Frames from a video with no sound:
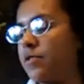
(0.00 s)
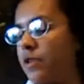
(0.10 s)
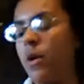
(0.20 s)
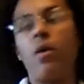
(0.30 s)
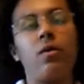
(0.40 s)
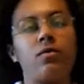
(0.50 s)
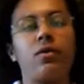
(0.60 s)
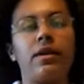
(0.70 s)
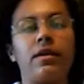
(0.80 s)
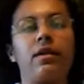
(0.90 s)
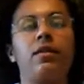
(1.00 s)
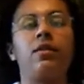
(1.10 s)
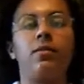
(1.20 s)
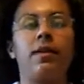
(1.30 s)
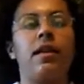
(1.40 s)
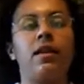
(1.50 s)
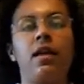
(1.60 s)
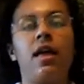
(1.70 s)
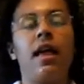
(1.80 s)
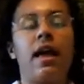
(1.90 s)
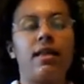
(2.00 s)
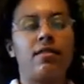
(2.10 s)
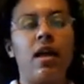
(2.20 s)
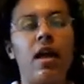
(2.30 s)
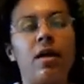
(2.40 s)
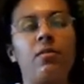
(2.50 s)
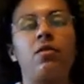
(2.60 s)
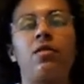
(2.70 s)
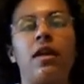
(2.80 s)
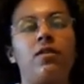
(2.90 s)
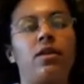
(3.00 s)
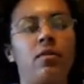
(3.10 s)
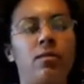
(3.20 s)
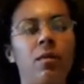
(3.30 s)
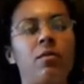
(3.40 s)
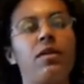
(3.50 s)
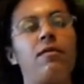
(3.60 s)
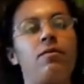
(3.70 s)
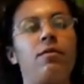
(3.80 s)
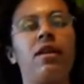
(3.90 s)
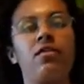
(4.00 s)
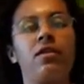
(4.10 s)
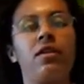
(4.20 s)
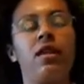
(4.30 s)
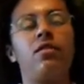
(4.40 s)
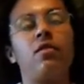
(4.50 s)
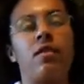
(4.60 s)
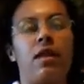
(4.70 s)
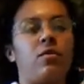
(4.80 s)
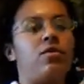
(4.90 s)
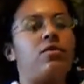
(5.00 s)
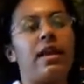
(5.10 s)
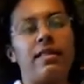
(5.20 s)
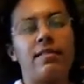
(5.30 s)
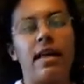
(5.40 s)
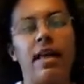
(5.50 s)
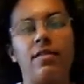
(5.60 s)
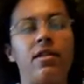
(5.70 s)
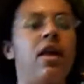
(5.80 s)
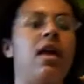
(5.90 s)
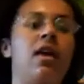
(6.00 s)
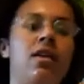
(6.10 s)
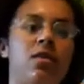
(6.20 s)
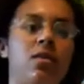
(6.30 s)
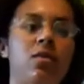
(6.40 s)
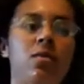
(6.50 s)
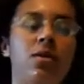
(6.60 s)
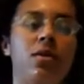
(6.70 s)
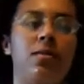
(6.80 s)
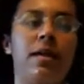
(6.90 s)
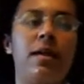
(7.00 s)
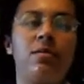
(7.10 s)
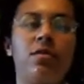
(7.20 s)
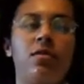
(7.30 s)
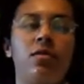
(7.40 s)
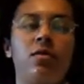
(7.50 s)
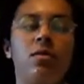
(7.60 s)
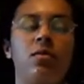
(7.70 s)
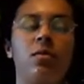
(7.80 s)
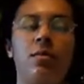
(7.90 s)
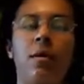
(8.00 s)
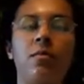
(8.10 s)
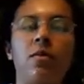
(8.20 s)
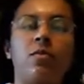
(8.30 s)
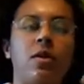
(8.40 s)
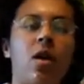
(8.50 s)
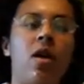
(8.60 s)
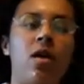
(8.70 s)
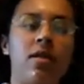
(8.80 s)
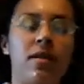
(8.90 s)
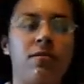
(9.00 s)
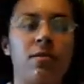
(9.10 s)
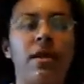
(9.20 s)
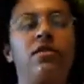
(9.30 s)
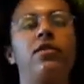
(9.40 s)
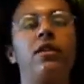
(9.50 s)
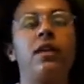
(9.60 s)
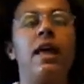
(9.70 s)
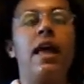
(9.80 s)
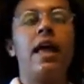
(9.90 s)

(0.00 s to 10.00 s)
to go over it a little bit at a time so that you can remember the information, and so then when you take the test you will be able to remember and recall the information.